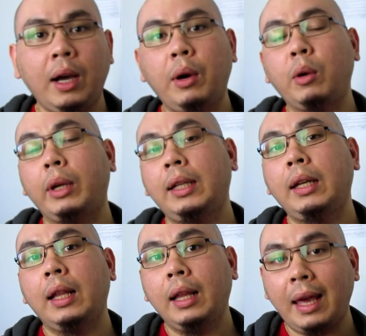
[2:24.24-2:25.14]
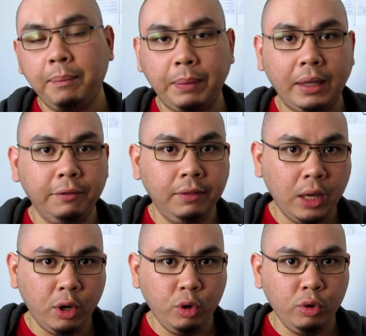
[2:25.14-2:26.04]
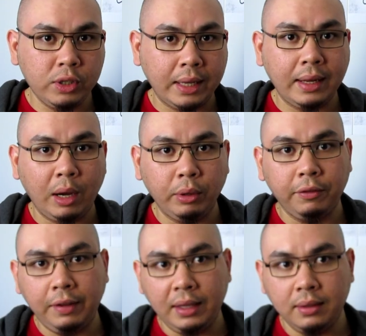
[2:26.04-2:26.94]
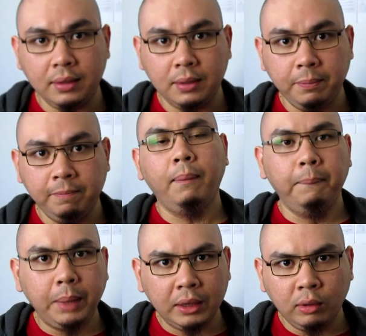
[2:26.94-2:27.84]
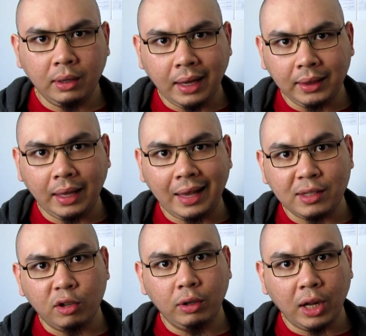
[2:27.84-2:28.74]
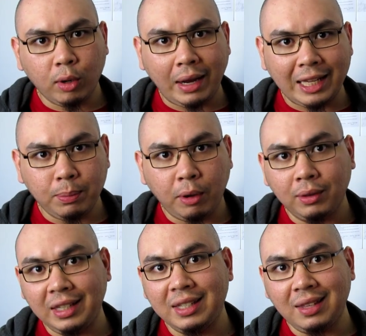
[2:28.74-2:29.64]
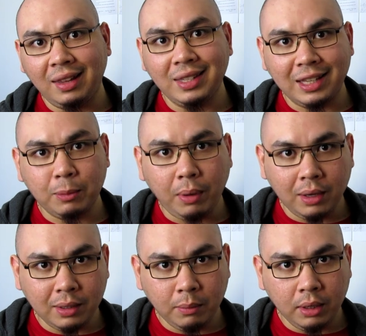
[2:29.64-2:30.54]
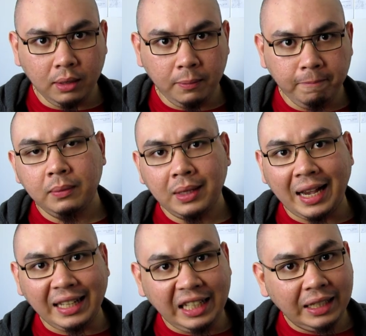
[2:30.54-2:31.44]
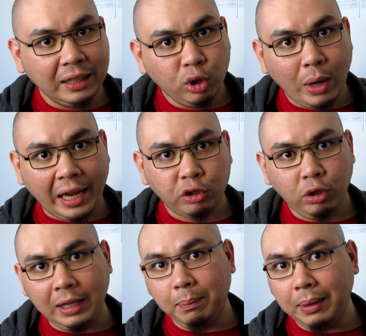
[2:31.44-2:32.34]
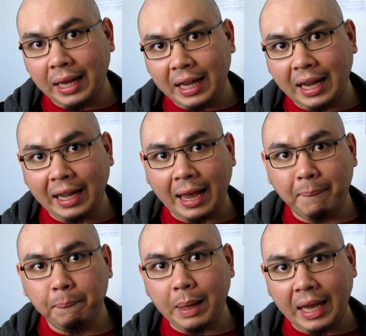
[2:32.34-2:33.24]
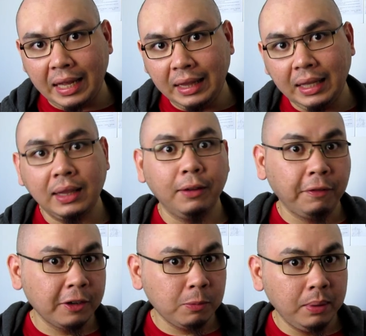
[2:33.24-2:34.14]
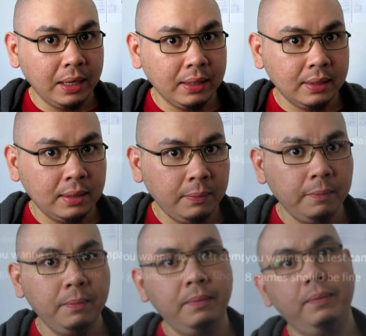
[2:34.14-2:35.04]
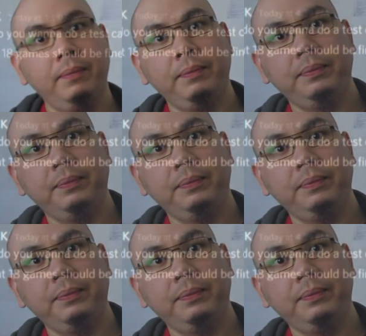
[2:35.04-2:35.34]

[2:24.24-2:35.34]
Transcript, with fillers: how a Reign in Hell campaign flows and how it feels. But to get as good a grasp on these things as possible, I needed to actually play a campaign in the first place. Tabletop